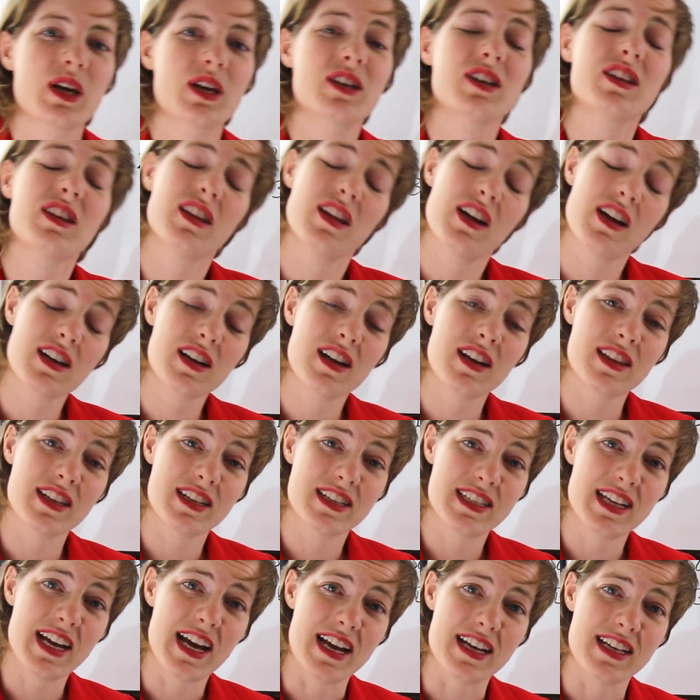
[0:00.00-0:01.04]
Good luck on the
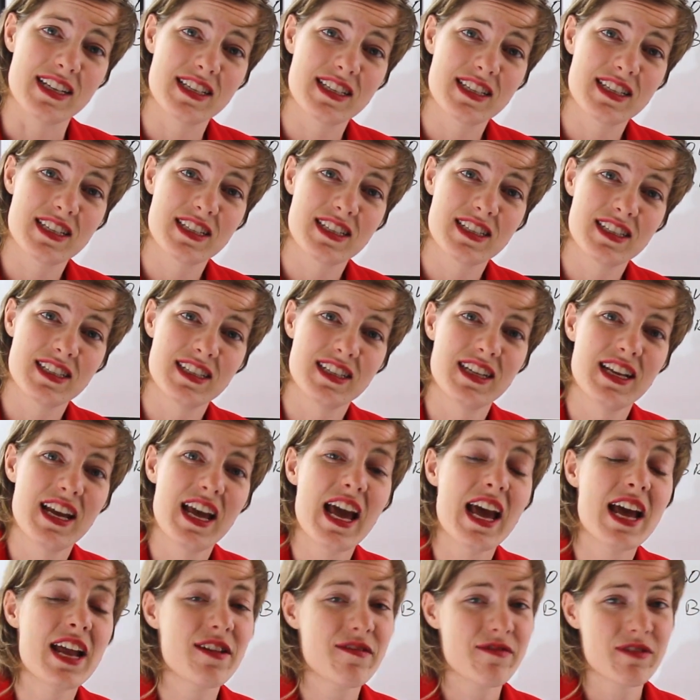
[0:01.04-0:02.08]
test.
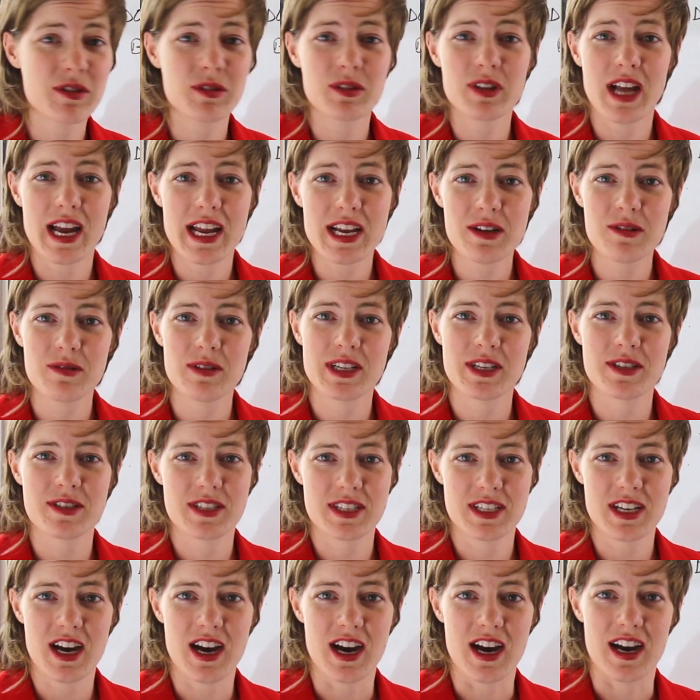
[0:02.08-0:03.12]
And if you like what you
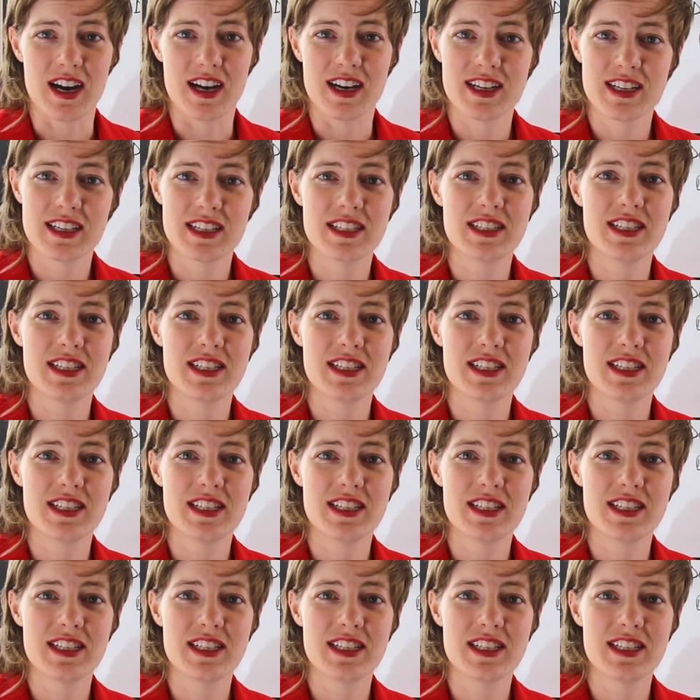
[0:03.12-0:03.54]
saw,